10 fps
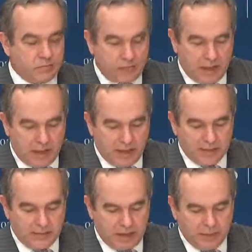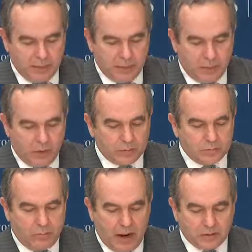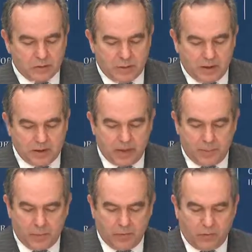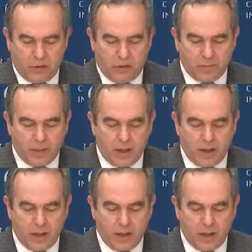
had, had a little bit more bounce in my step overall.